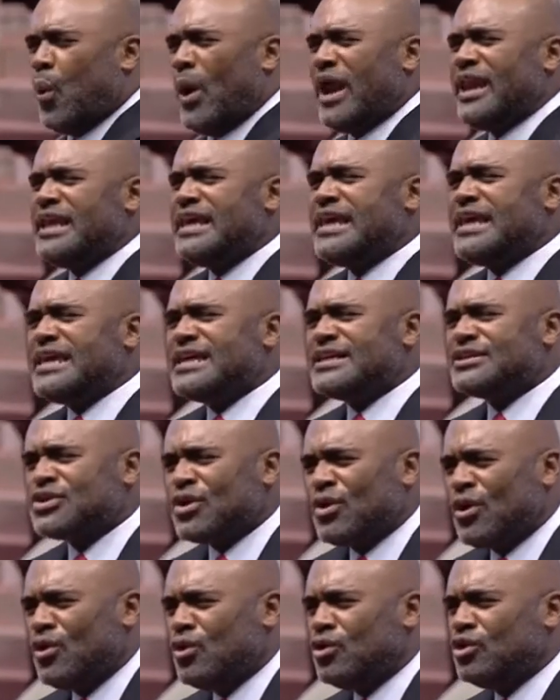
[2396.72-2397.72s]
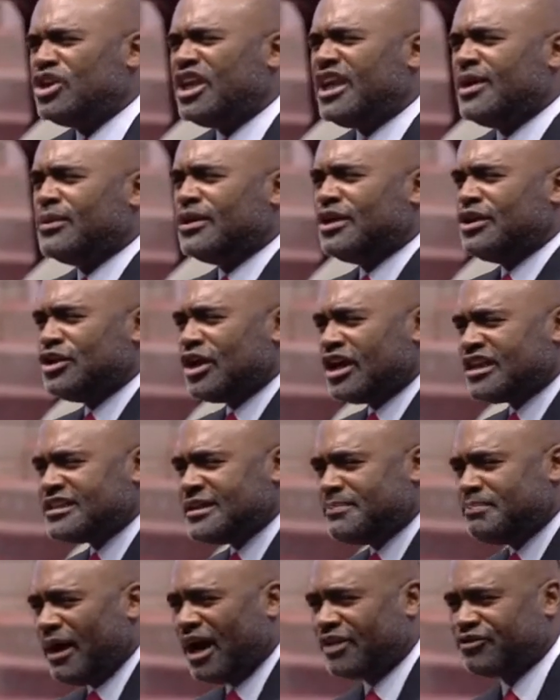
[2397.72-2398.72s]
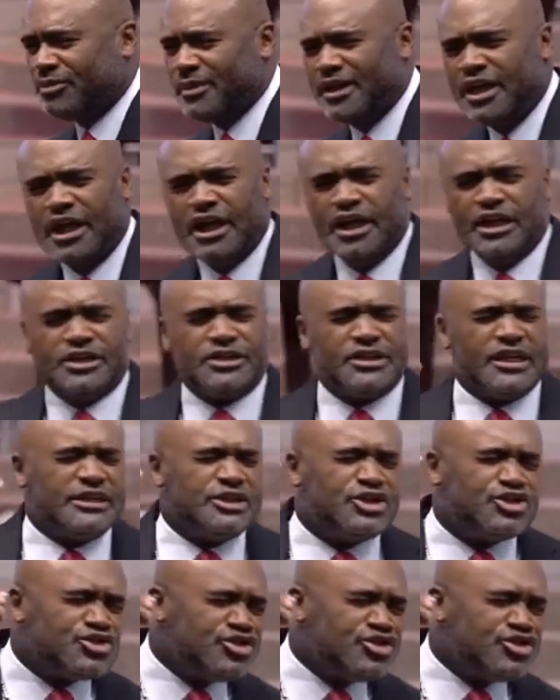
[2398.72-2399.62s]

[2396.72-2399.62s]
is old, he will not depart from it. She drummed it